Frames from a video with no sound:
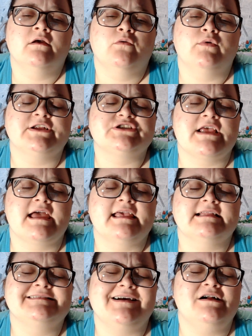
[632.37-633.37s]
which like
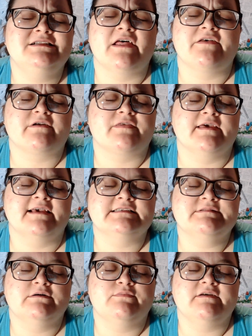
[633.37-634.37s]
it's called other things,
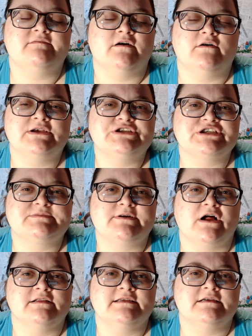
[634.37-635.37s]
but we've always just
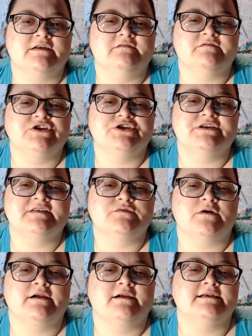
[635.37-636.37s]
called it conversion disorder